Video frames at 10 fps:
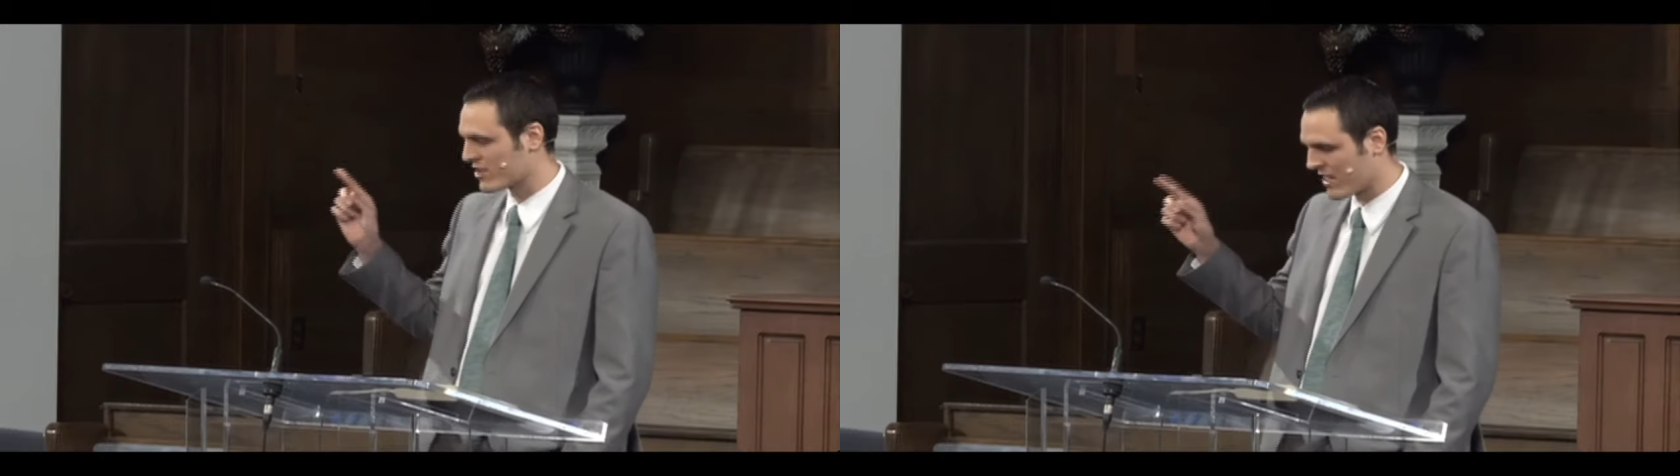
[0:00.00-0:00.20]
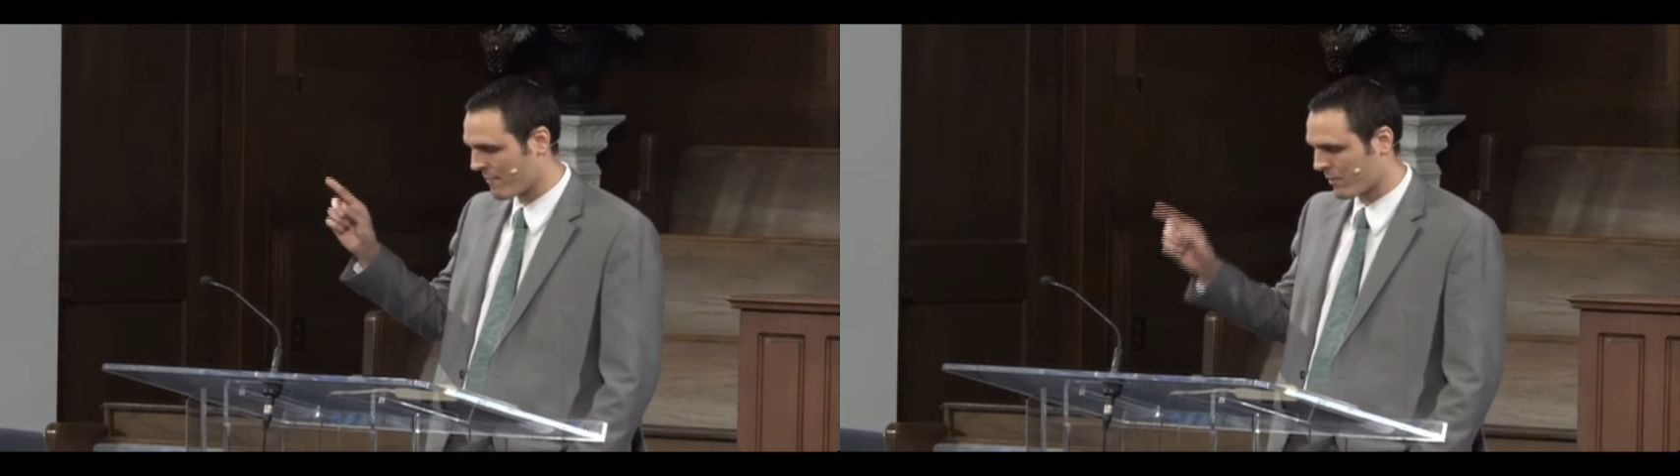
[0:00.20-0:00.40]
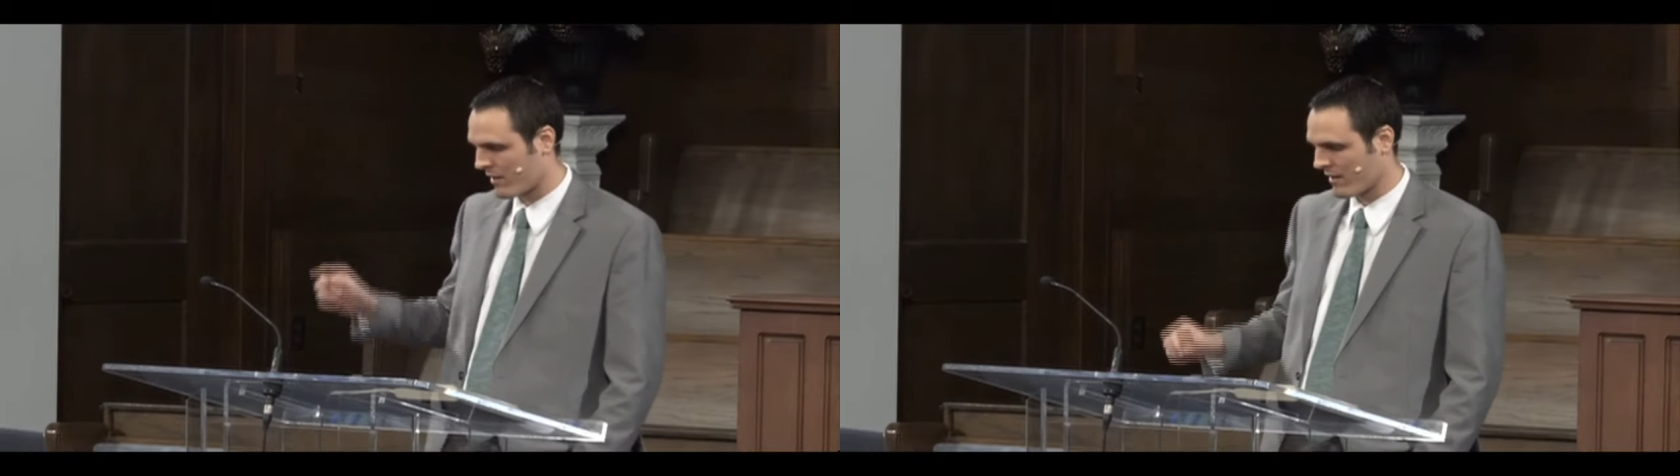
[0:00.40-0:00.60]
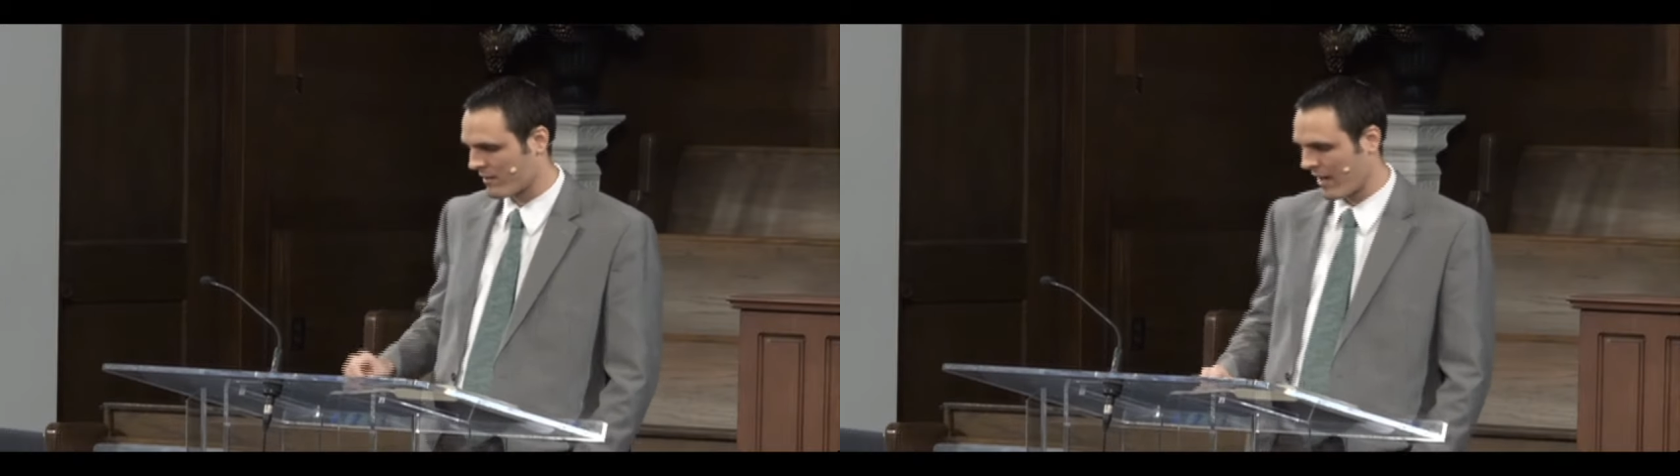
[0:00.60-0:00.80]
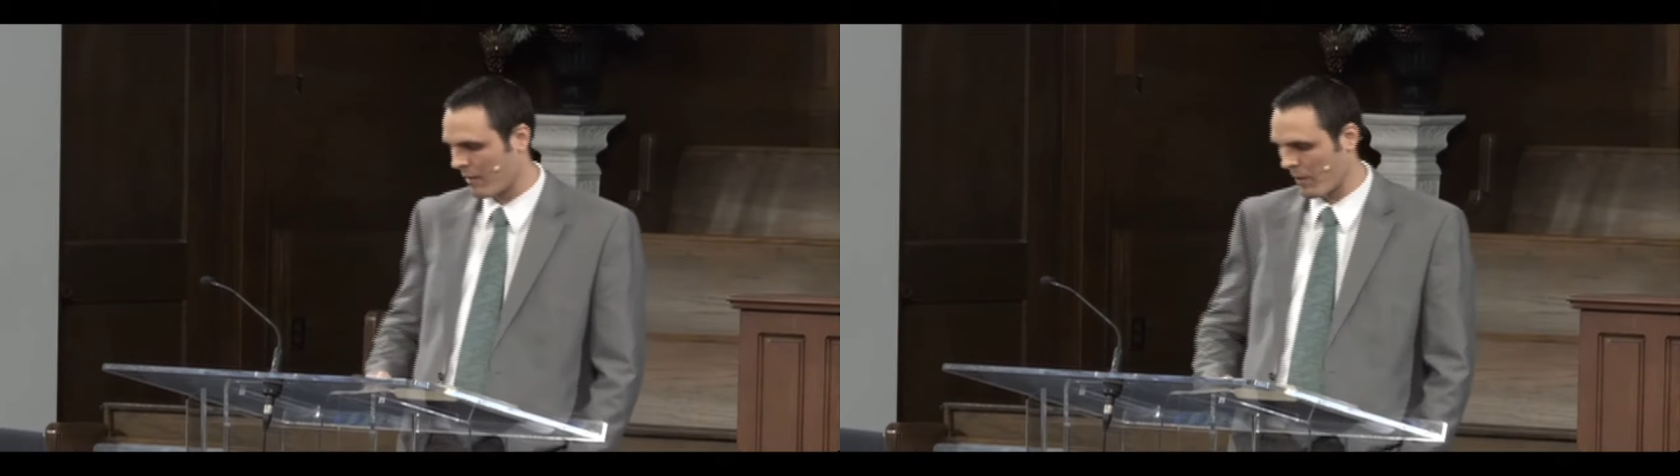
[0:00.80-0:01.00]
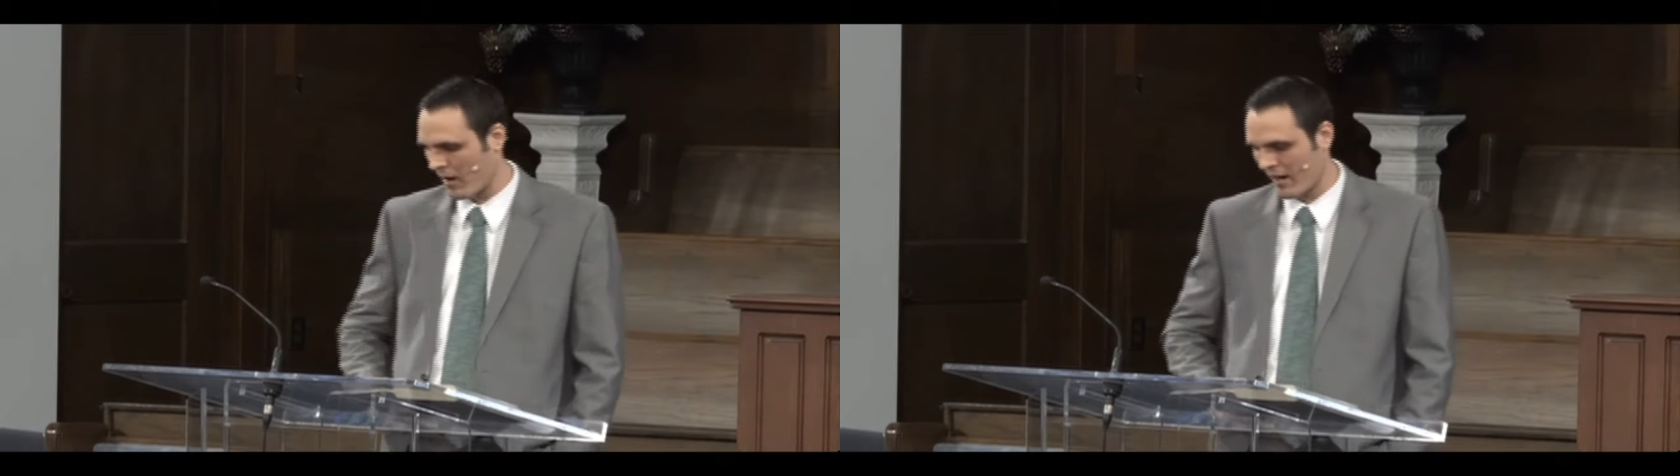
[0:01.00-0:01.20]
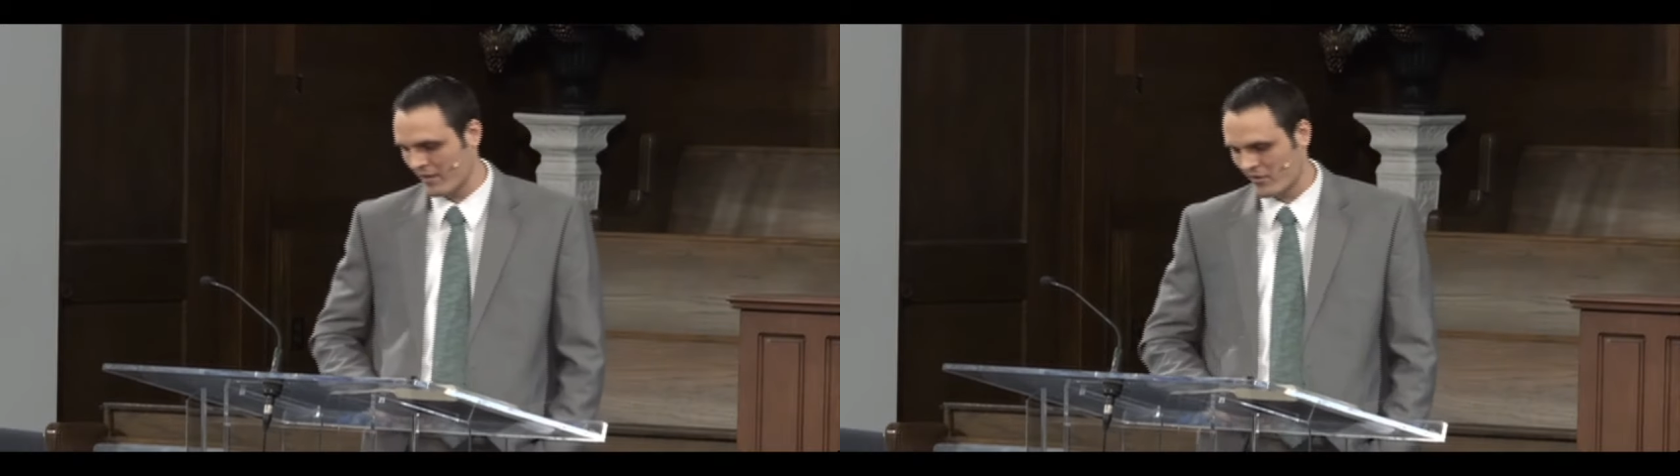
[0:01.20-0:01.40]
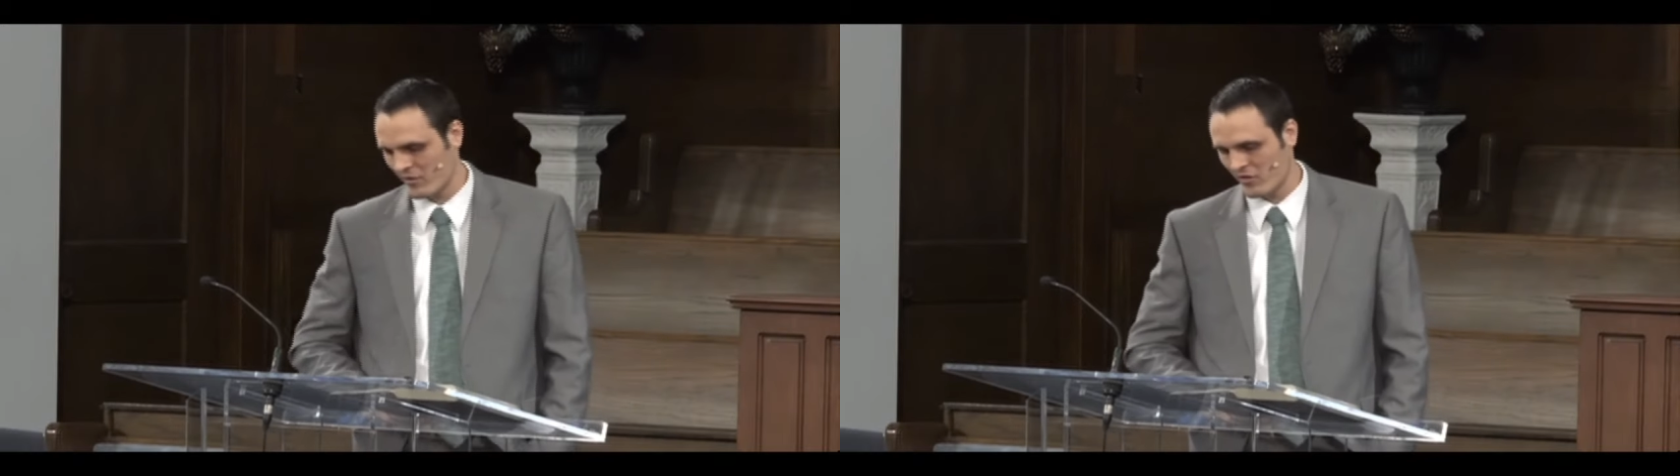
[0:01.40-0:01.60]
shepherd to help us